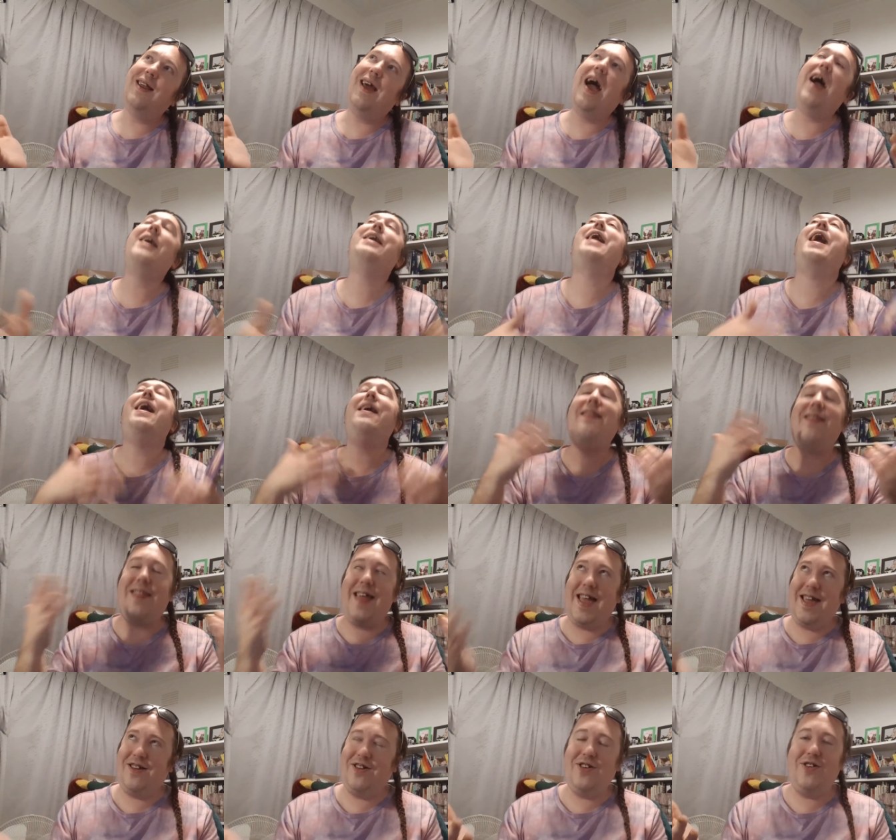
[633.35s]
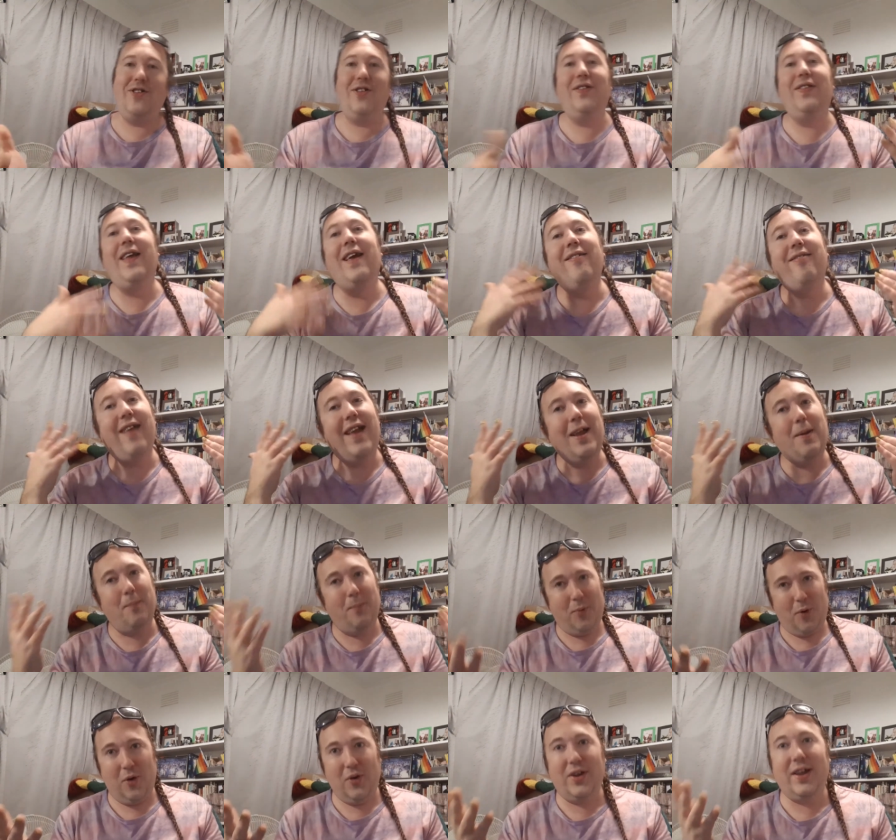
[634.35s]
Okay, thank you. They're saying
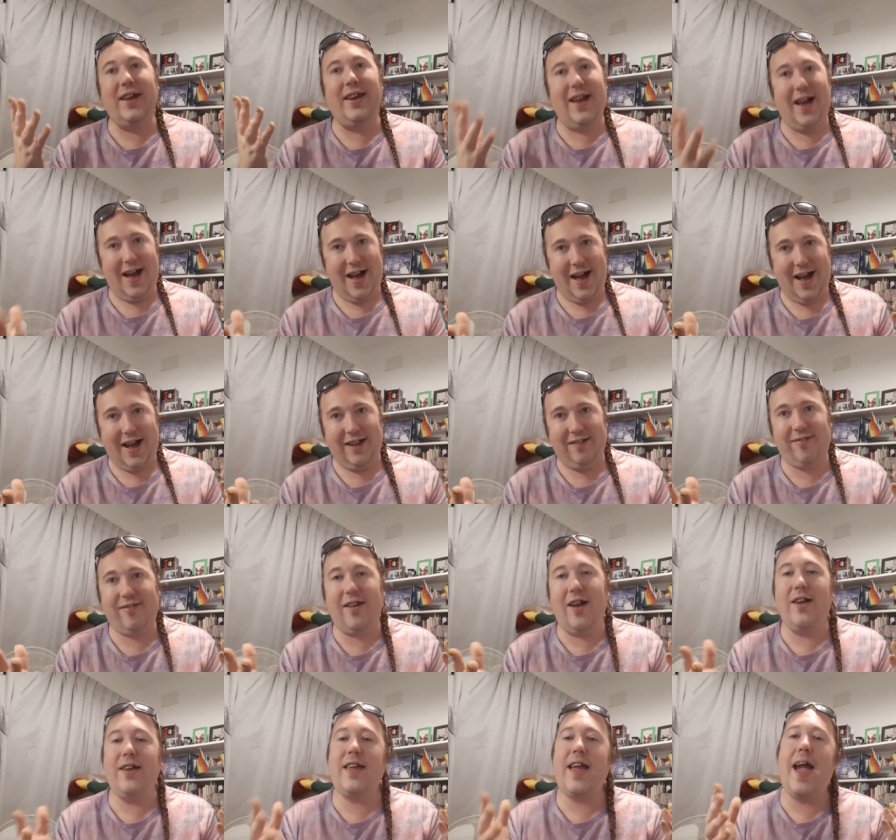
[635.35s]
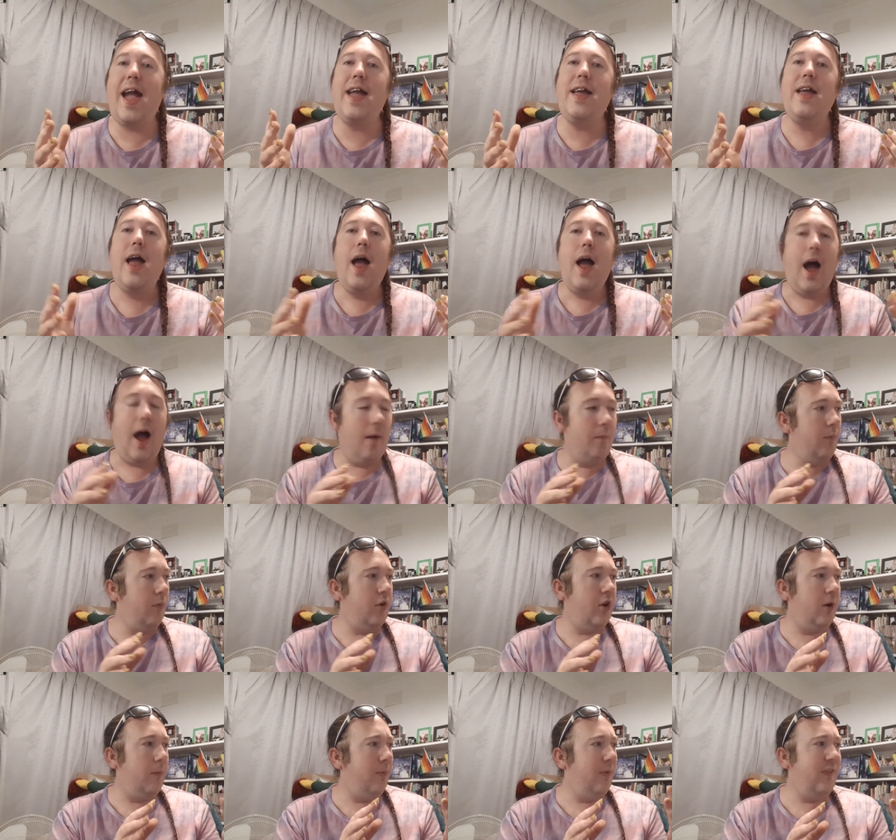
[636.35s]
broken hearts. Okay, I'm
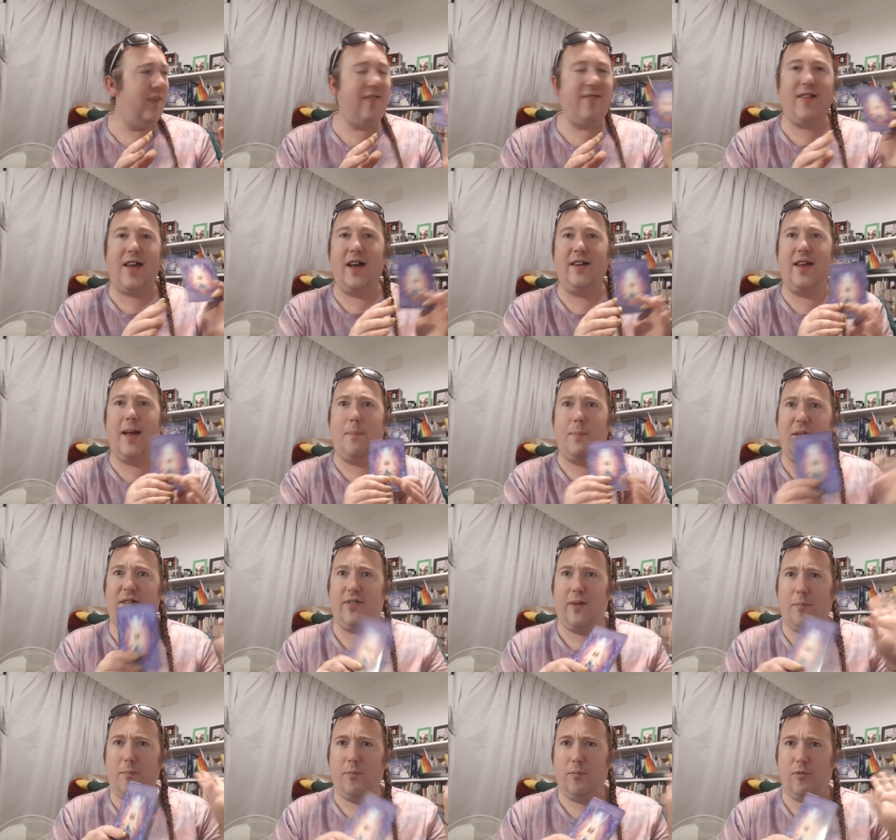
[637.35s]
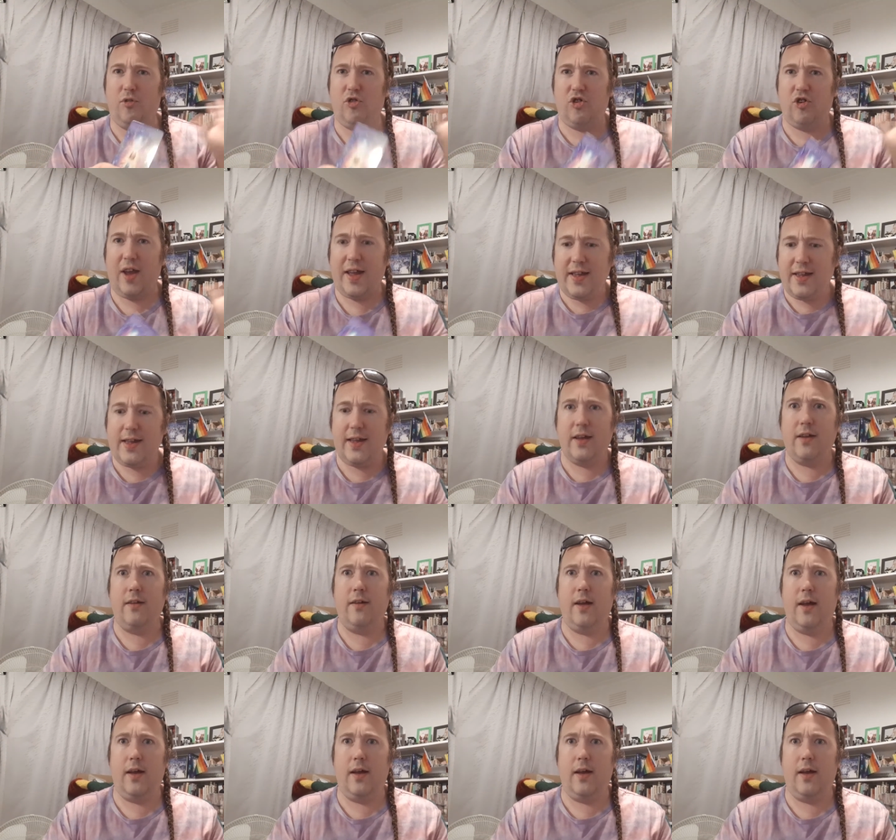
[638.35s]
gonna put this card down because I'm shaking.